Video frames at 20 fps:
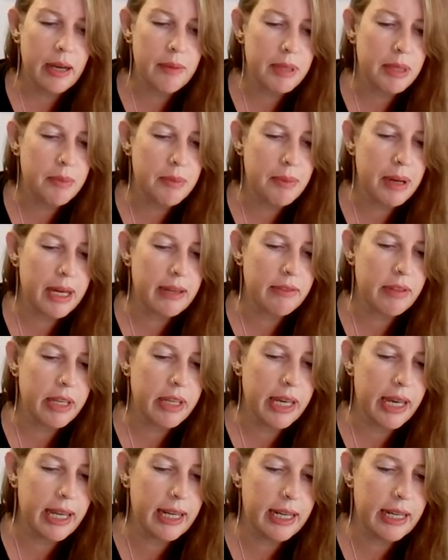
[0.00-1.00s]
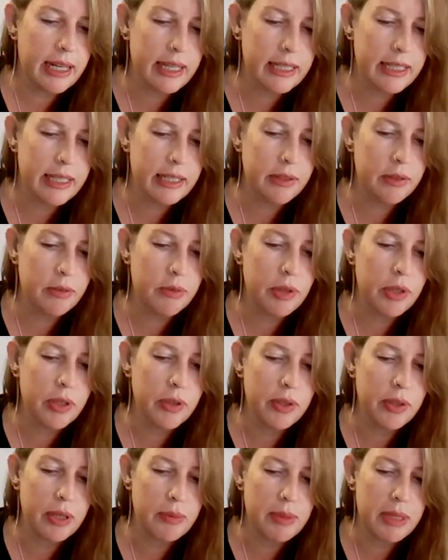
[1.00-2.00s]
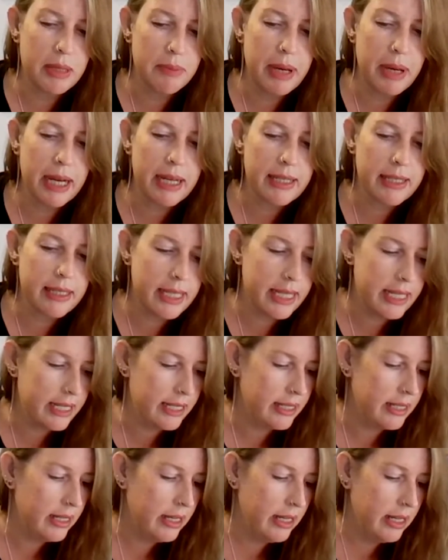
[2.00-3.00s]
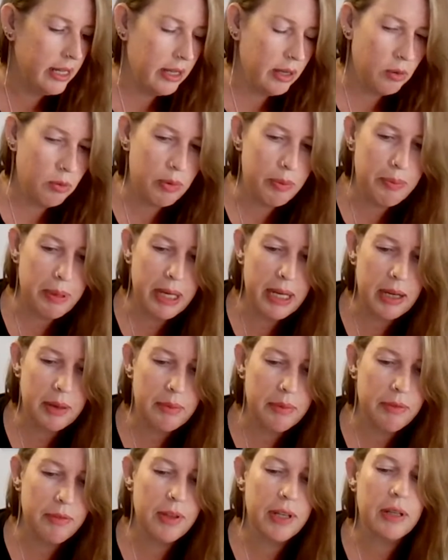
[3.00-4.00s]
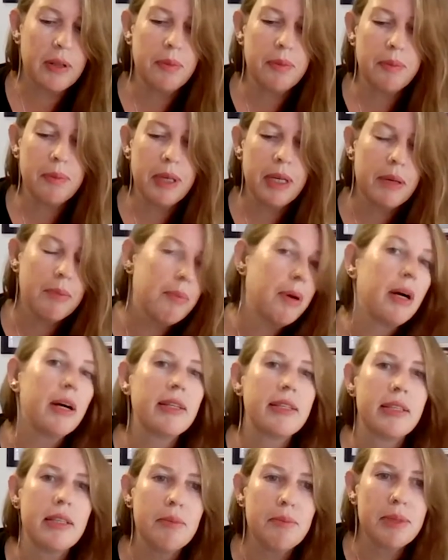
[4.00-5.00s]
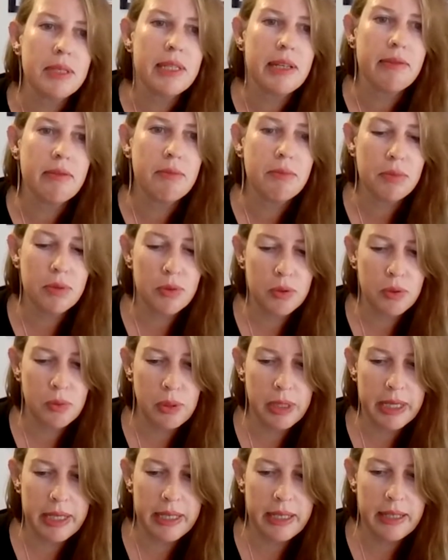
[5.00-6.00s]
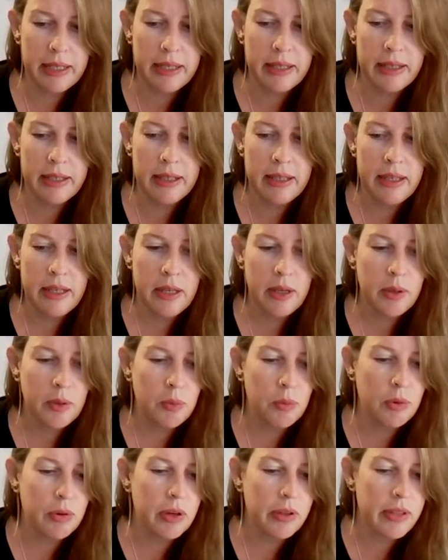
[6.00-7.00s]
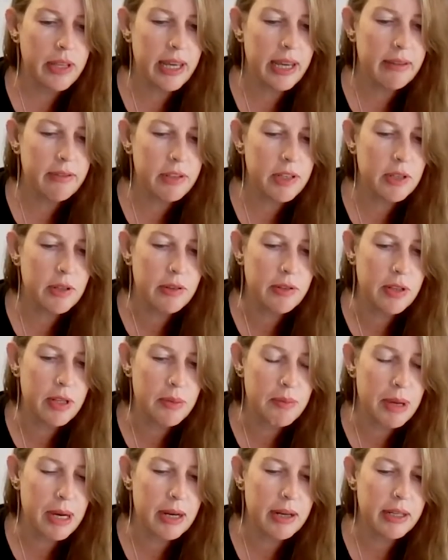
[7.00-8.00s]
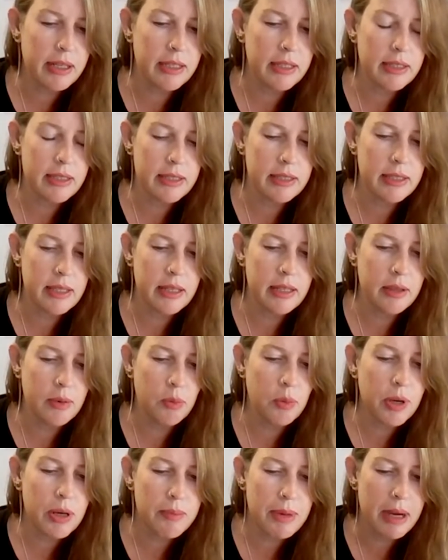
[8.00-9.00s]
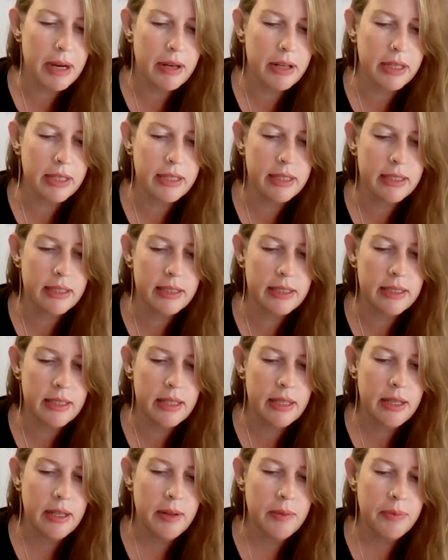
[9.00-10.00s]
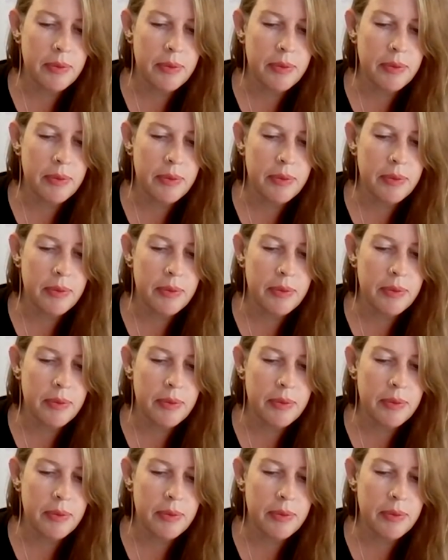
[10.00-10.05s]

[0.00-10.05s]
I'm in the back of the Cadillac down the road, I'm in the back seat. We pick up film, past number 7 Broadway. We're on the Avenue of the Americas. What Americas?